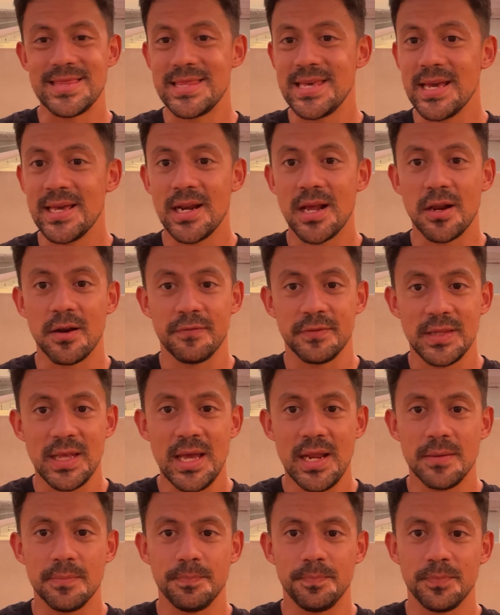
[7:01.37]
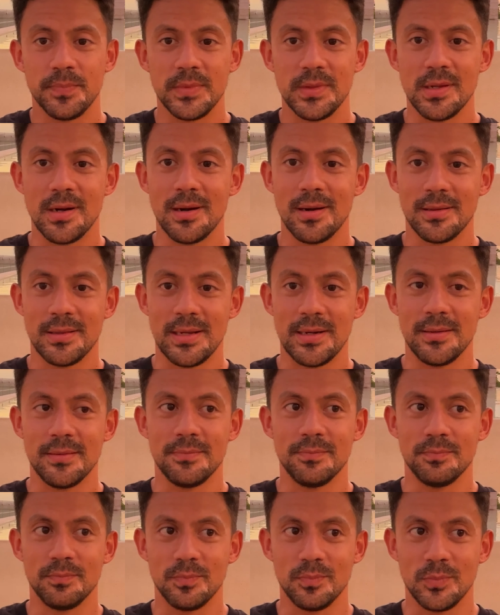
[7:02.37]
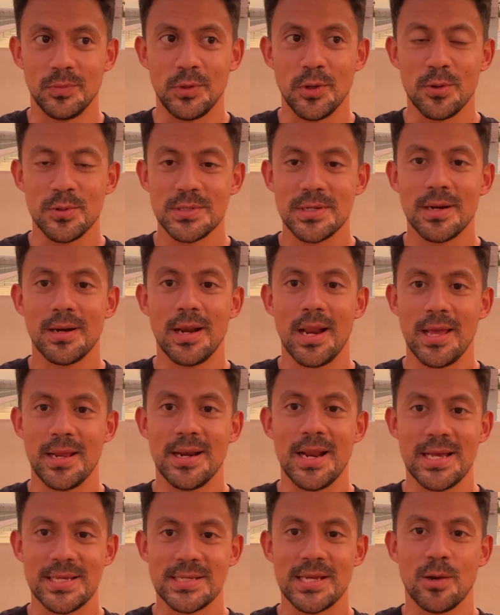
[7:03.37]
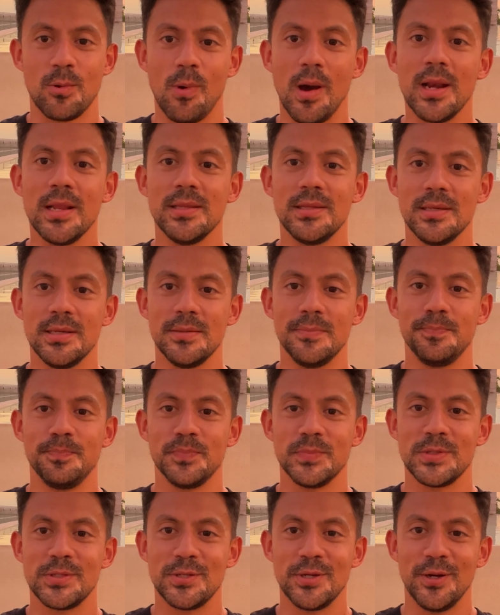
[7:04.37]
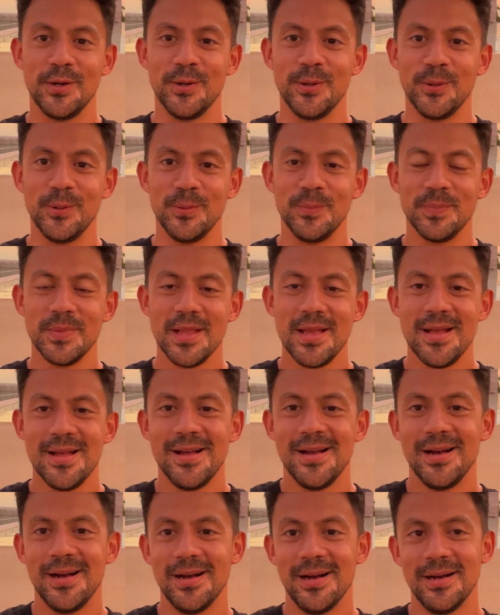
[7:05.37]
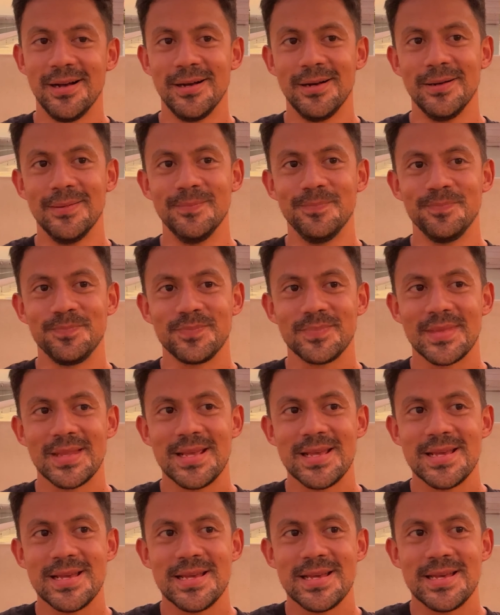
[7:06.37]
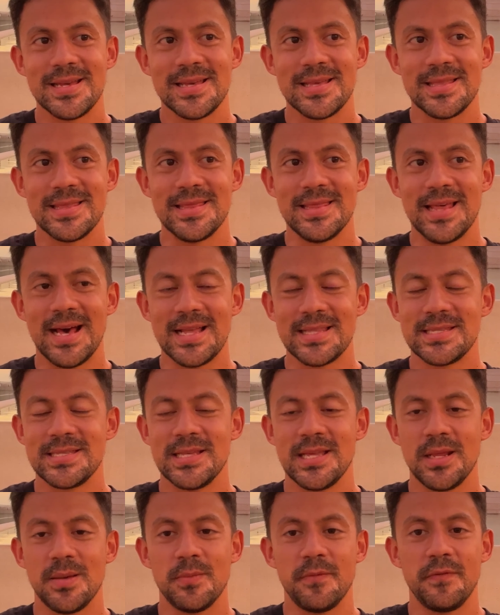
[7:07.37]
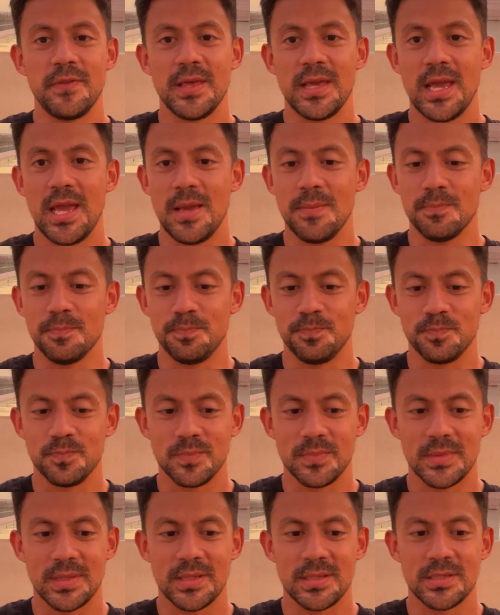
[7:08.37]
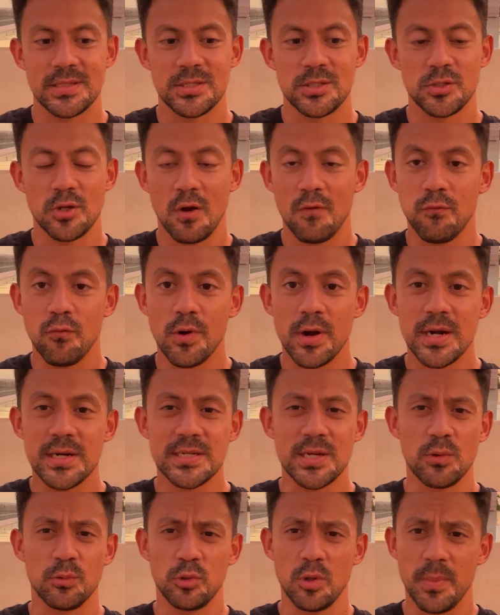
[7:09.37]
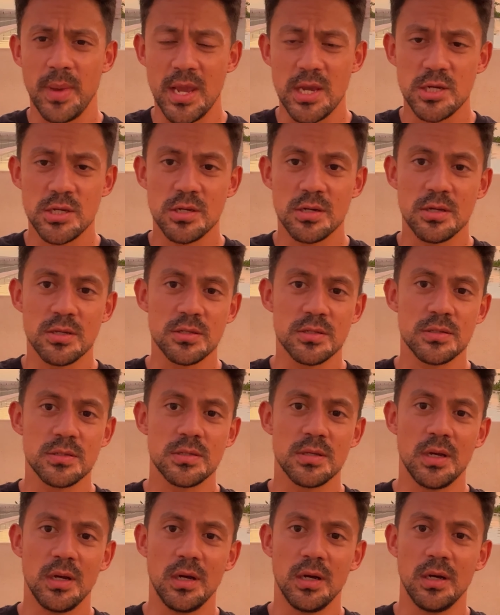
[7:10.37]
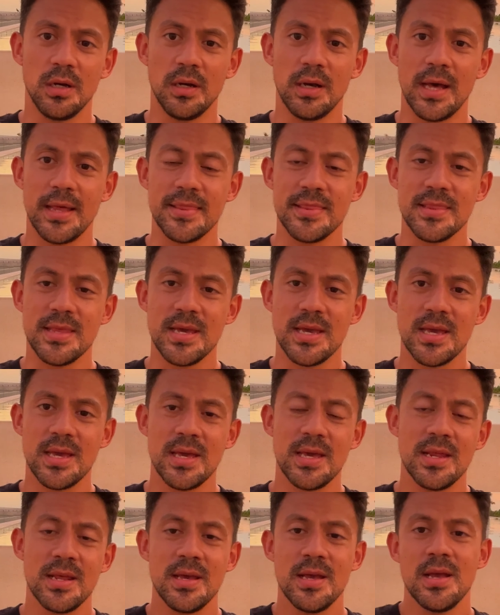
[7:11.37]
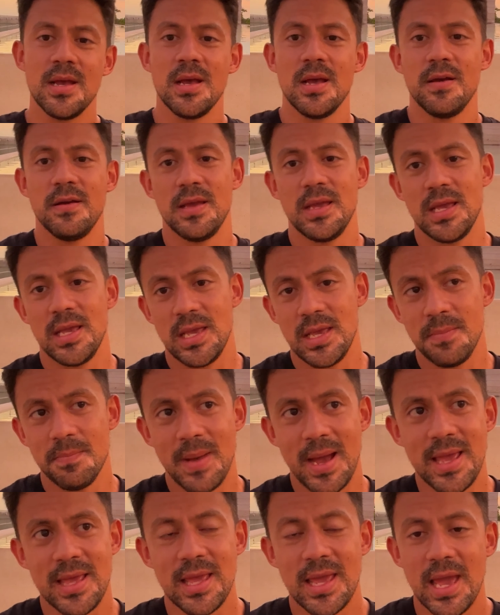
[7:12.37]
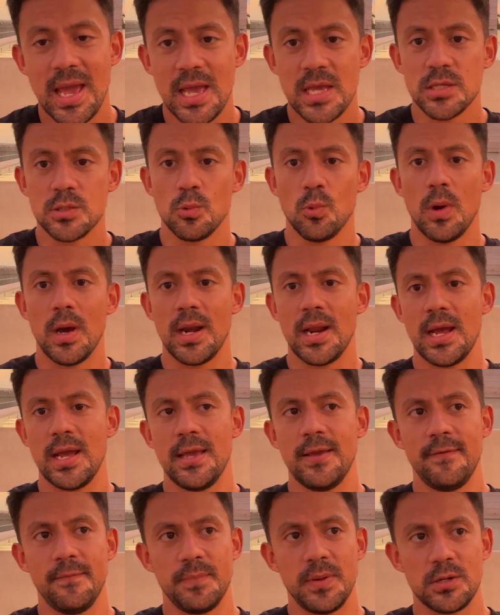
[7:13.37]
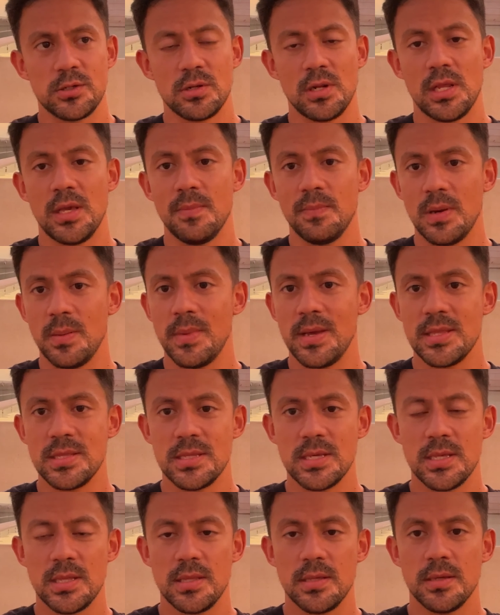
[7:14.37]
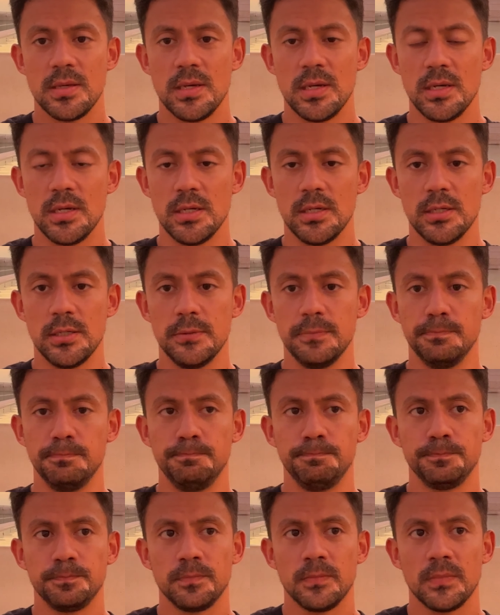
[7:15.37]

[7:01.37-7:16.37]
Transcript: 10 out of 10. Those are like NASA quality. So that's the name of the game. Softwares, automations, and then in my case, what I personally implemented, my